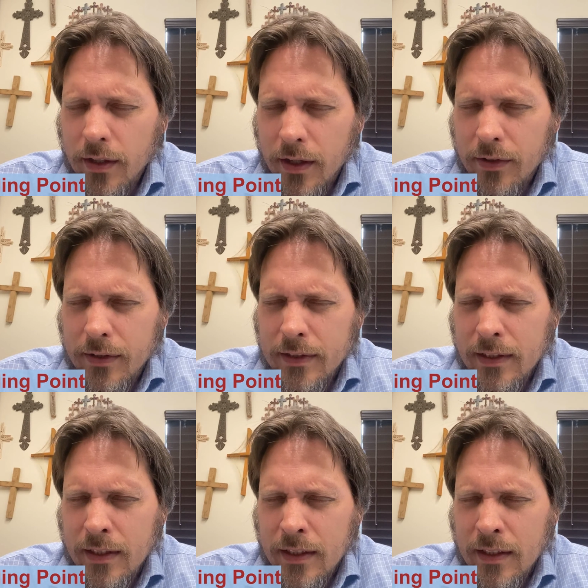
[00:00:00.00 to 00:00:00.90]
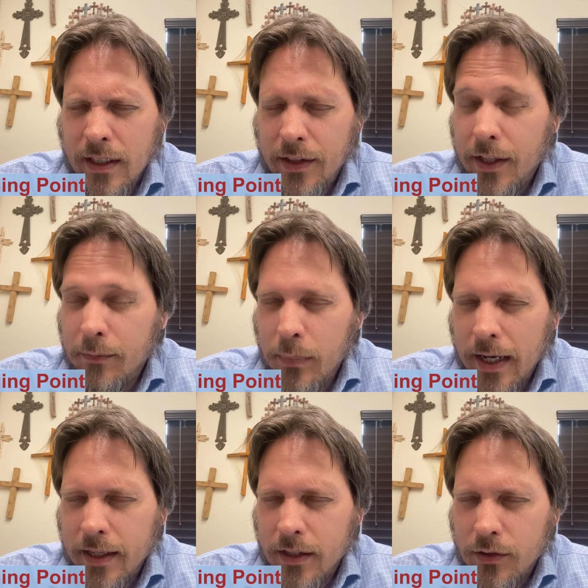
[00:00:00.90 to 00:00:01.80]
another and that
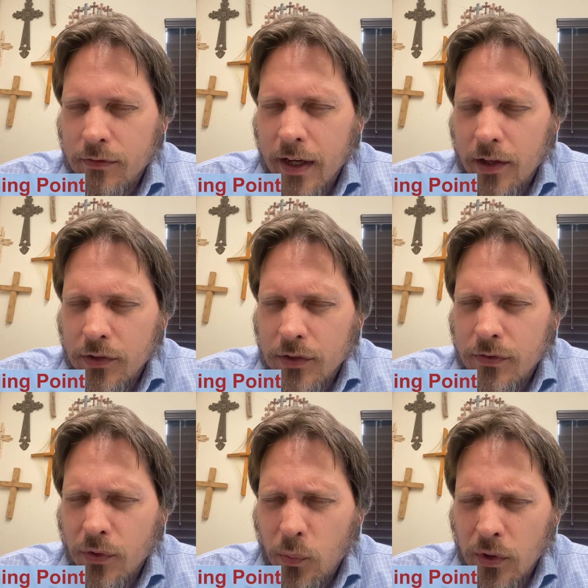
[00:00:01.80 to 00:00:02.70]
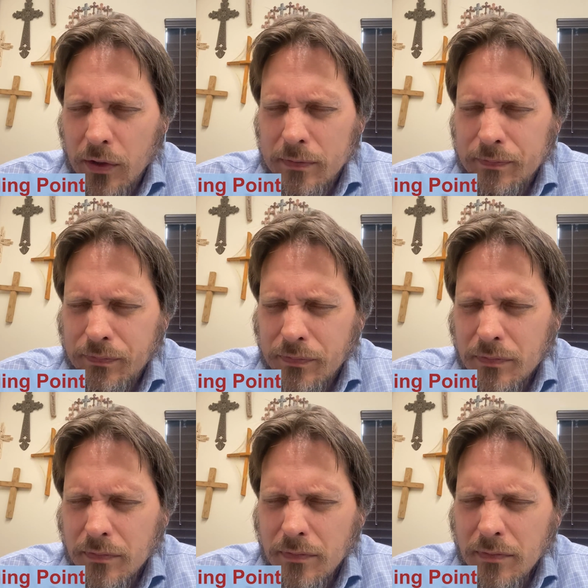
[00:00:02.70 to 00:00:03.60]
embody your values for the world.
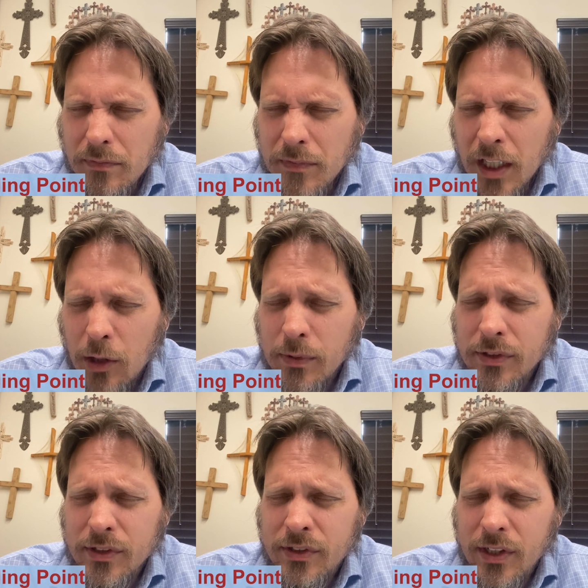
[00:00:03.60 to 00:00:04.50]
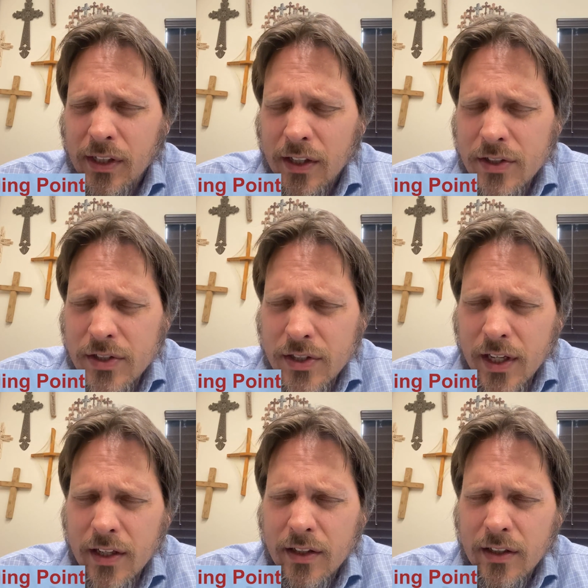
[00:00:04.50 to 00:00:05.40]
Help us to seek
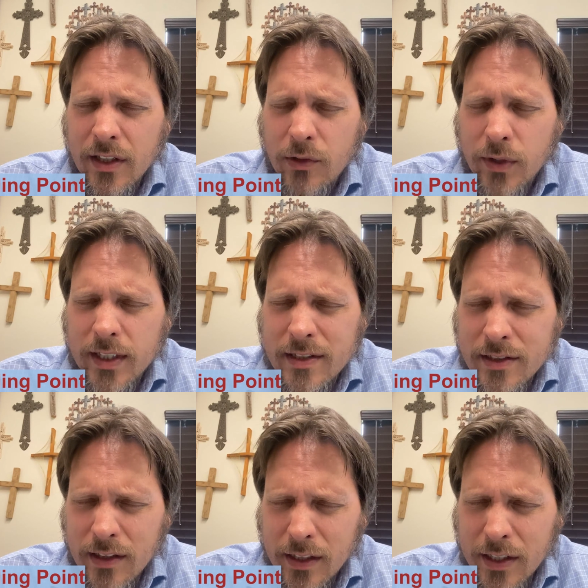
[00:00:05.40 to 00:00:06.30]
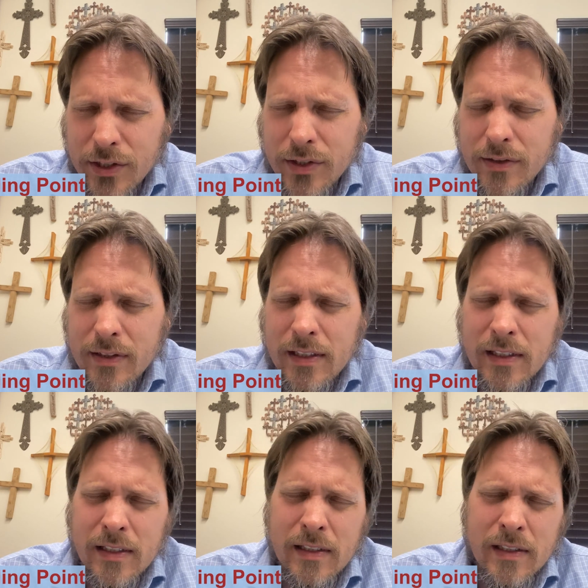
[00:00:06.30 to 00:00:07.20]
understanding and reconciliation,
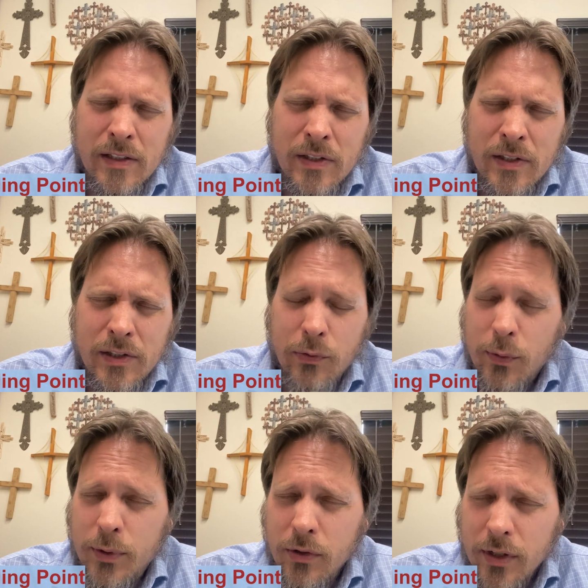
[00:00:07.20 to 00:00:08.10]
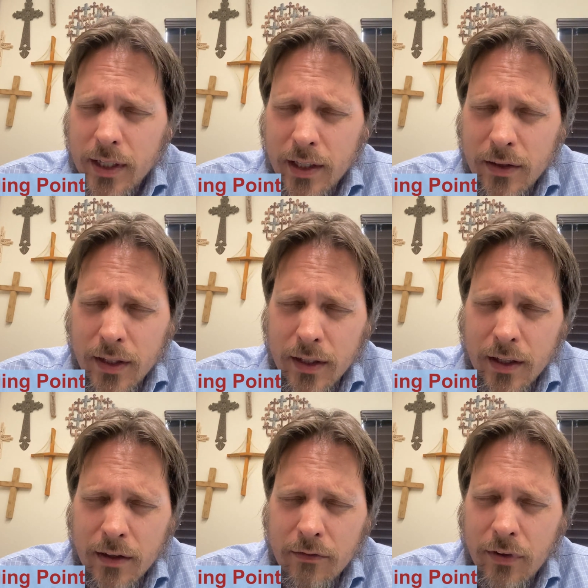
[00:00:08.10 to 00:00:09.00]
to repudiate the
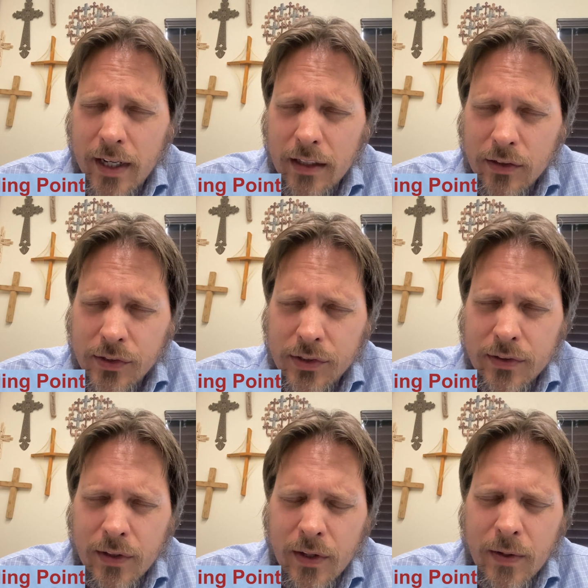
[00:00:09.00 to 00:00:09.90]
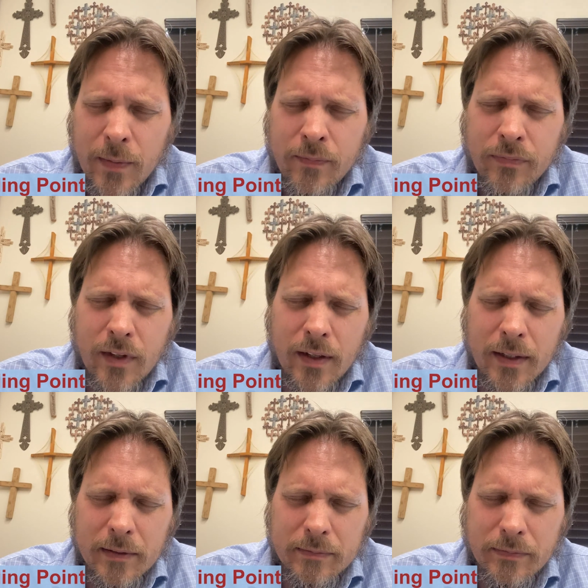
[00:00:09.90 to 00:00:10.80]
uh, violence
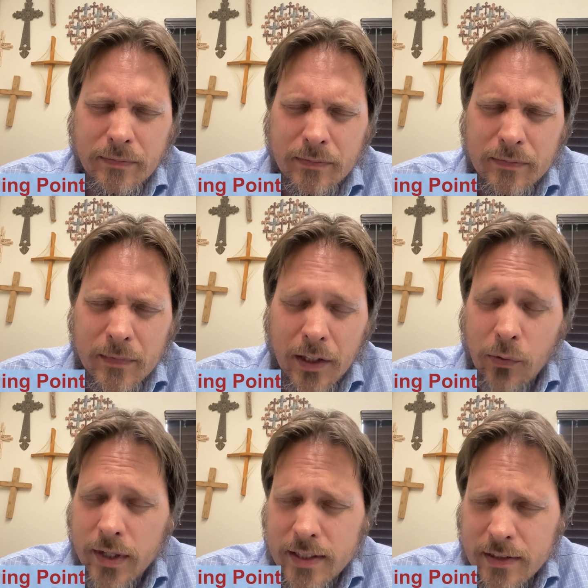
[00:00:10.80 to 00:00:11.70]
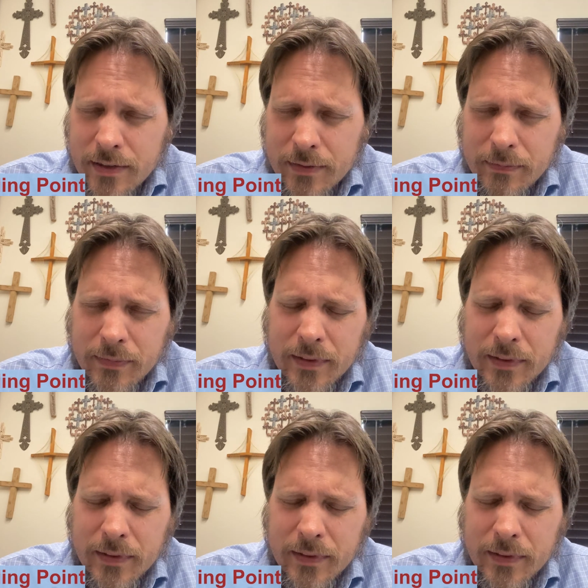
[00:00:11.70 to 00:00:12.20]
um, and the racism